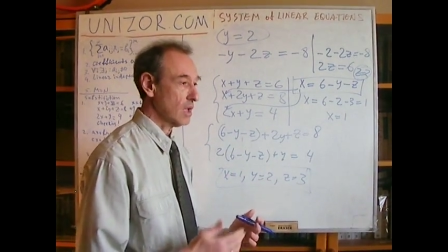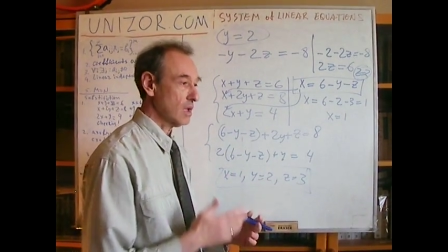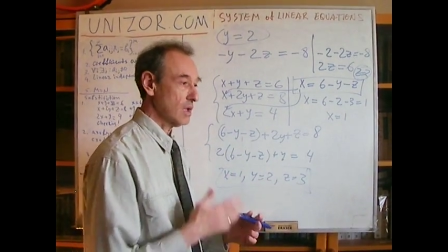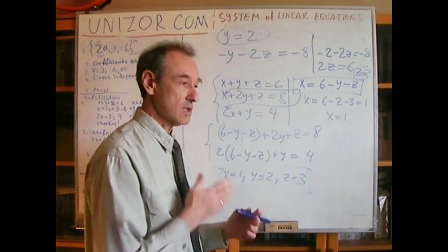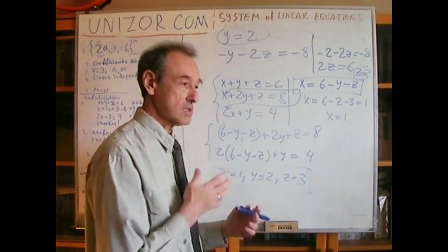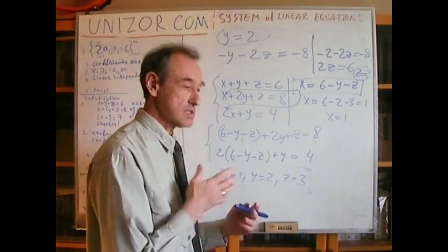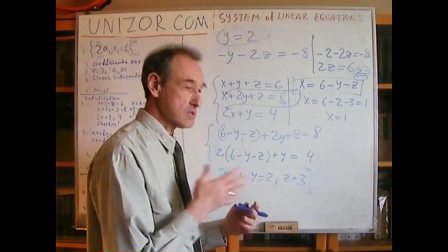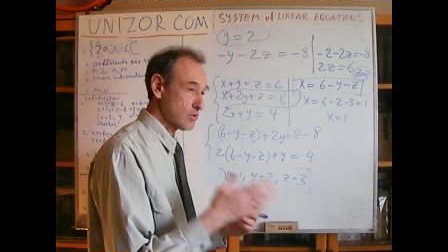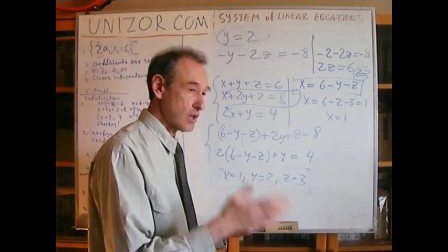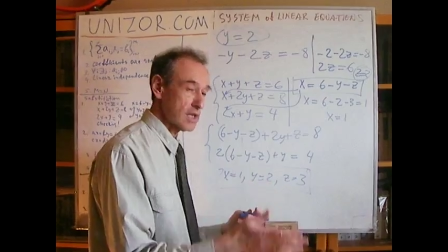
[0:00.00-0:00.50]

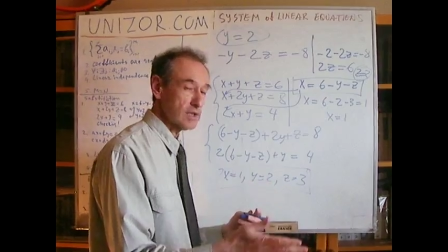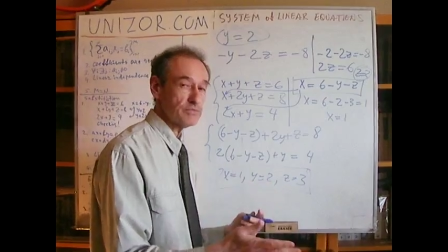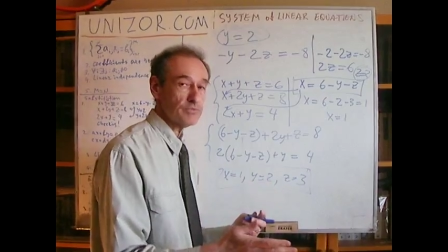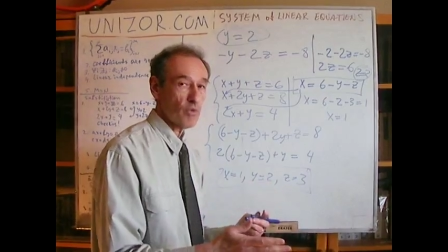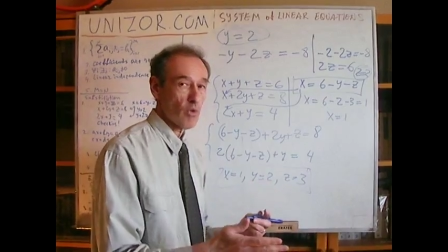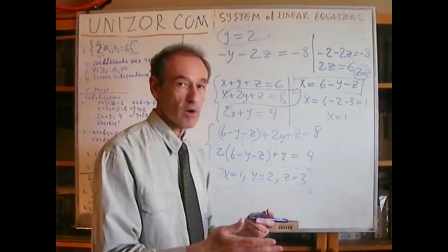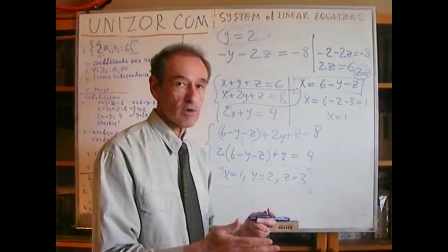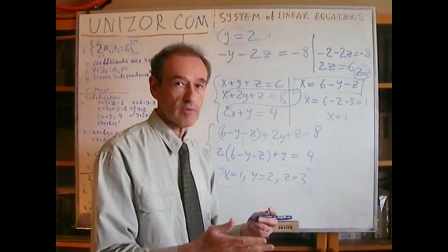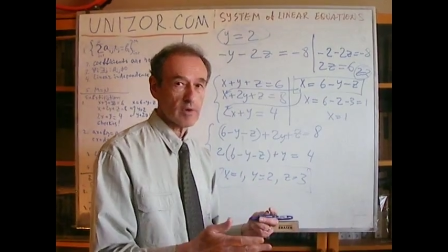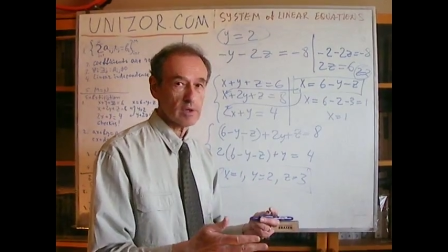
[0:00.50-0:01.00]

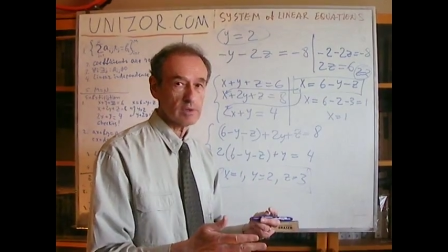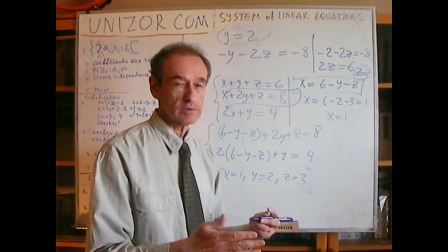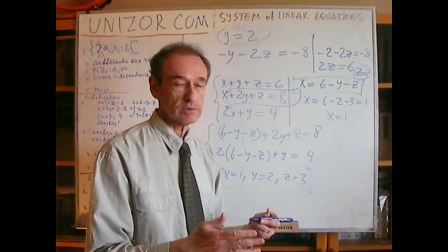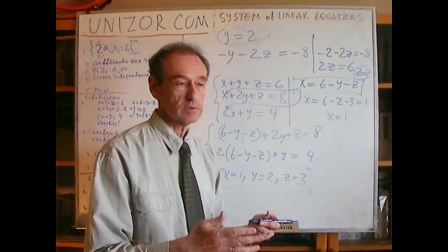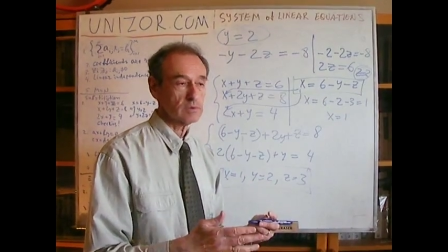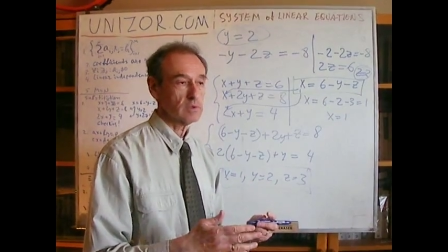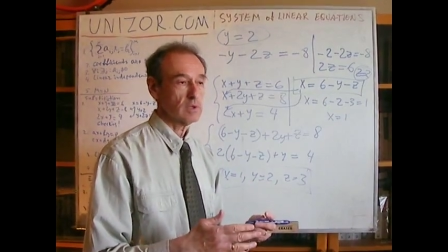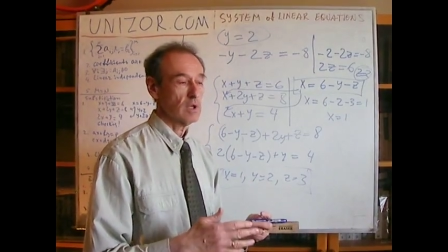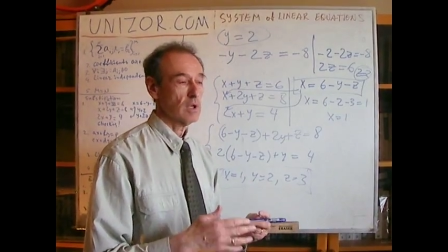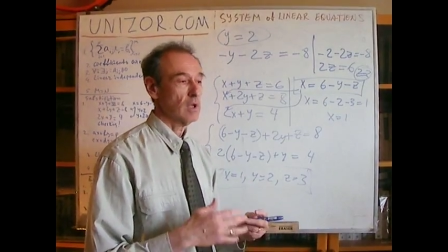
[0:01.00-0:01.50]
Straightforward,
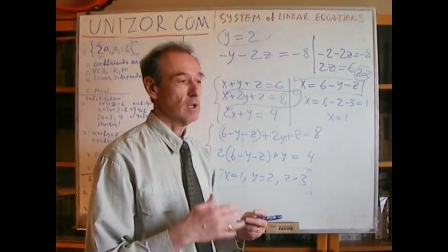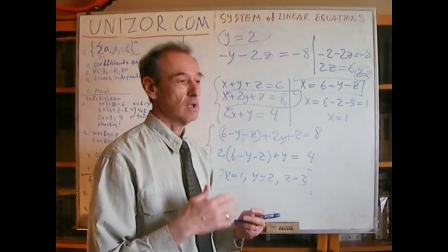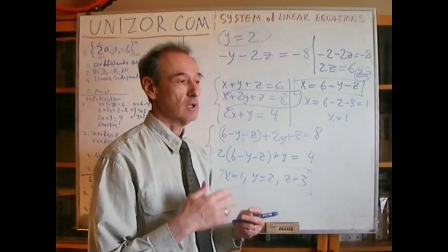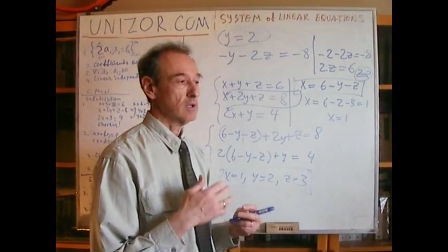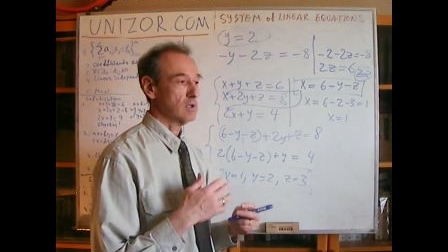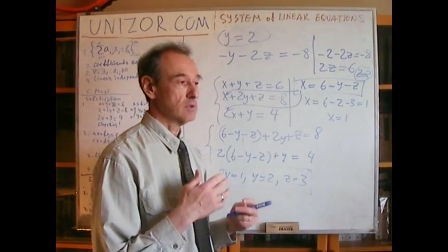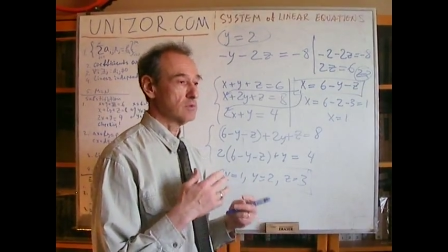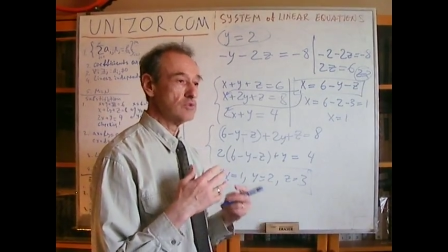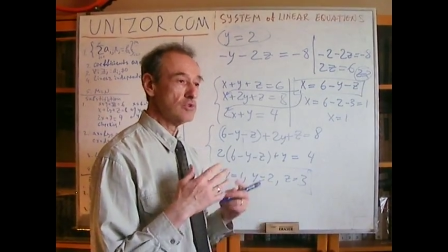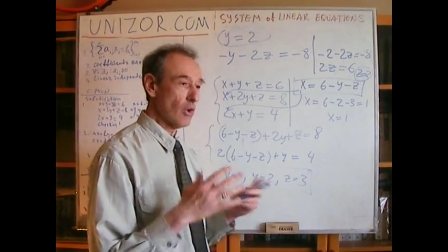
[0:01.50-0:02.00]

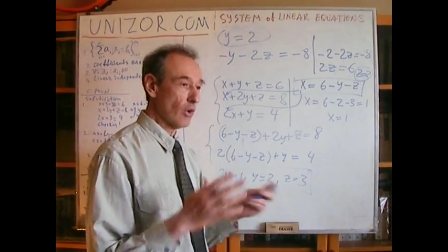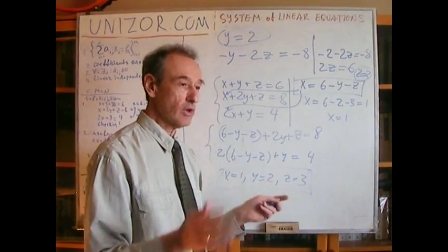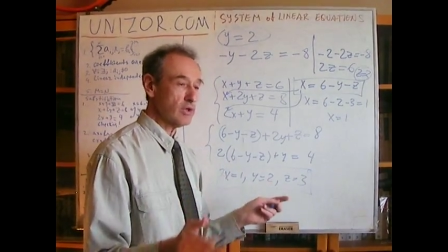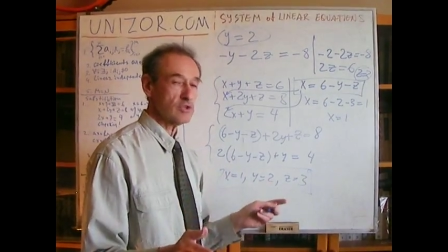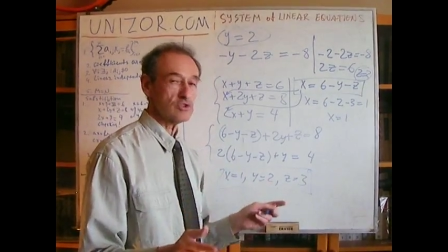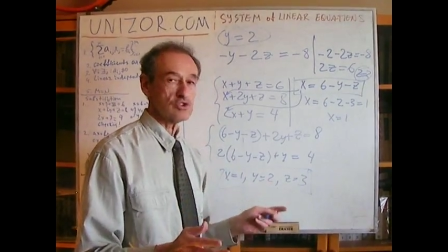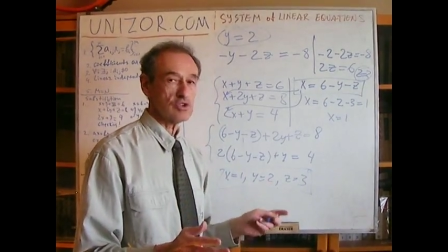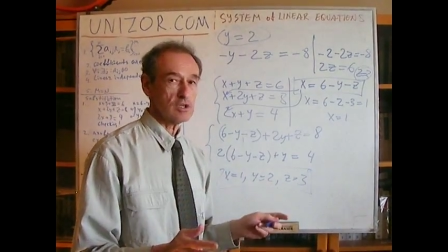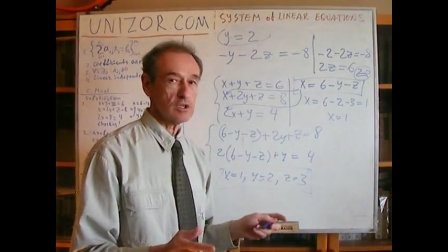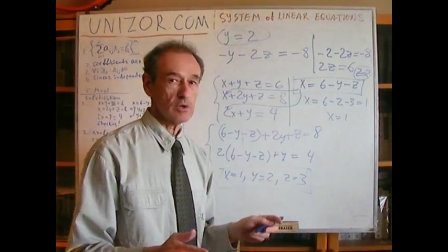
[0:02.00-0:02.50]
no
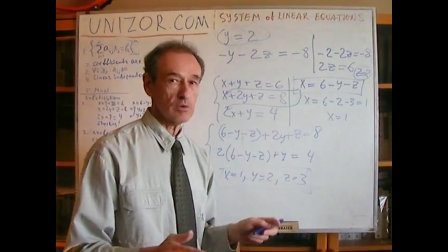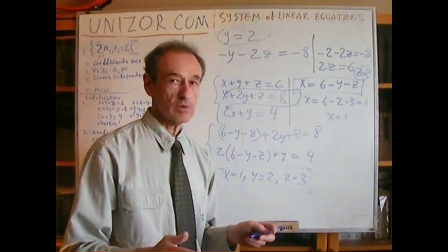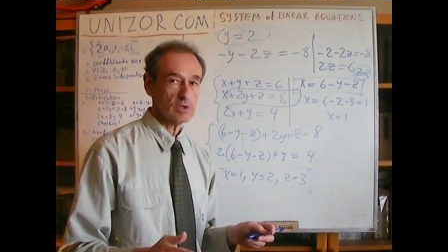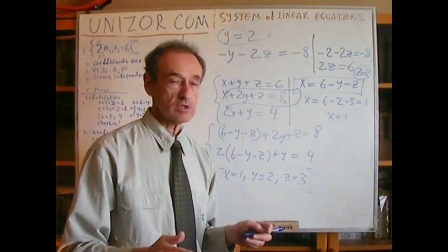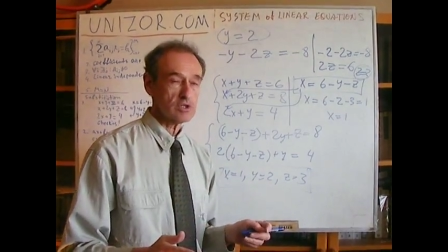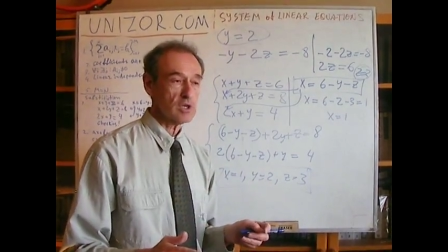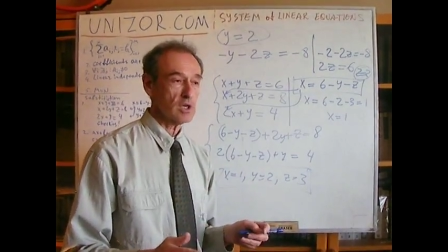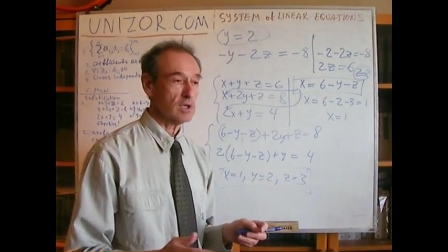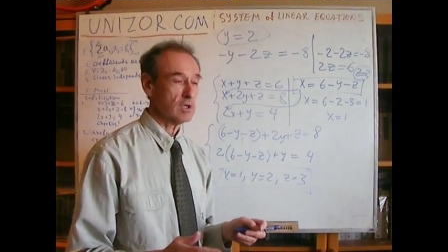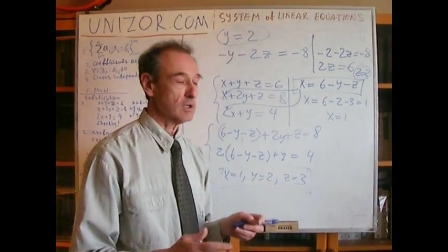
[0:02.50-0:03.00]

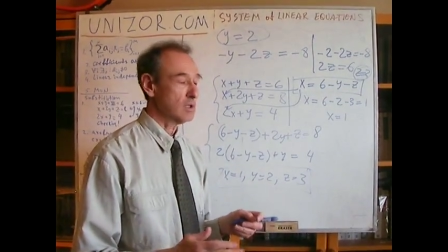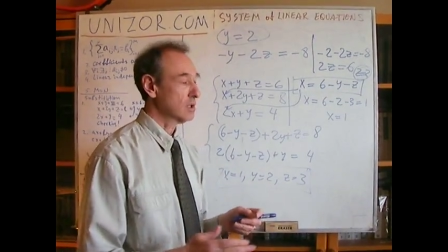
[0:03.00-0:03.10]
ingenuity,